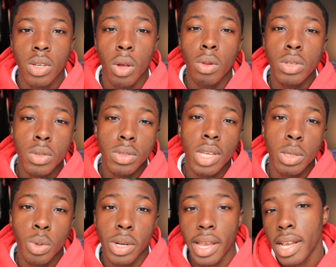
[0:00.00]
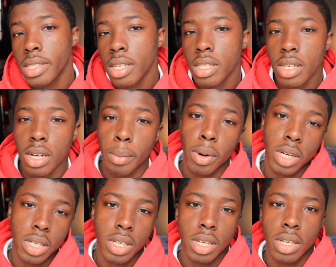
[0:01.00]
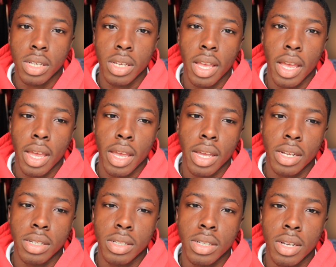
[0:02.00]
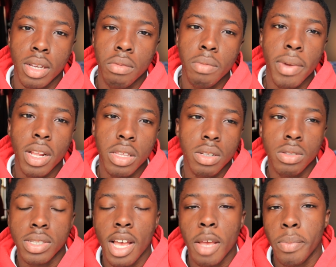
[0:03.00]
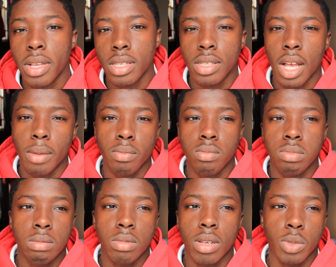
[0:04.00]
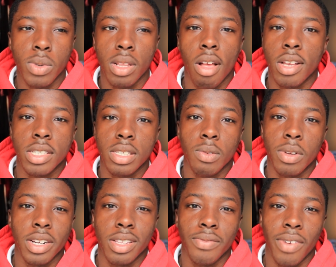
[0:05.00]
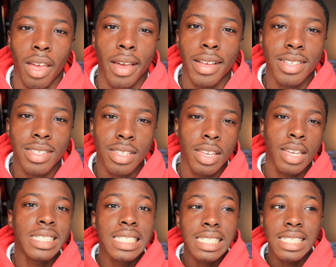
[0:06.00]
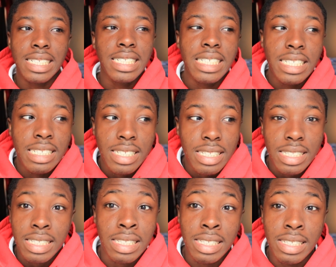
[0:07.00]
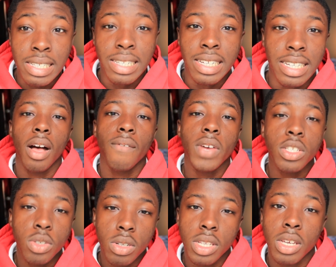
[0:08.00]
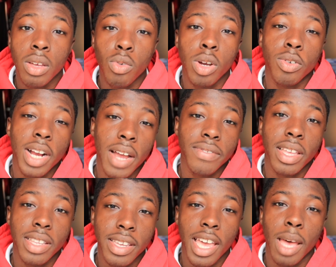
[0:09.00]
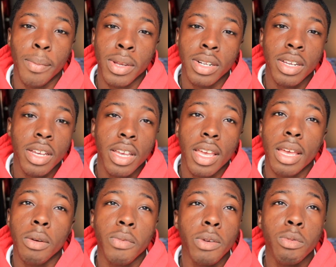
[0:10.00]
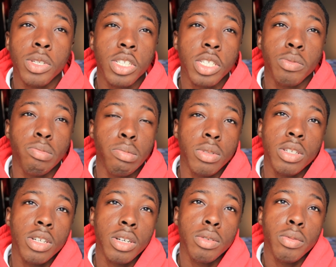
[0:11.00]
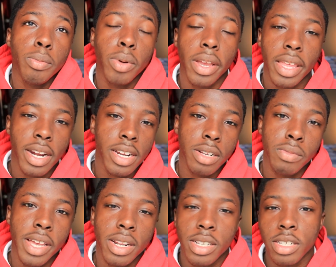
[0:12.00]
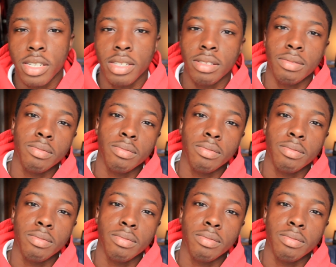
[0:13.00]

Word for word: So our only two stops were a gas station and a Burger King, and we made a little side pit stop because we lost one of the vans. Eventually, we arrived at the cabin, and we would just, you know, we're breaking it in, and we had to just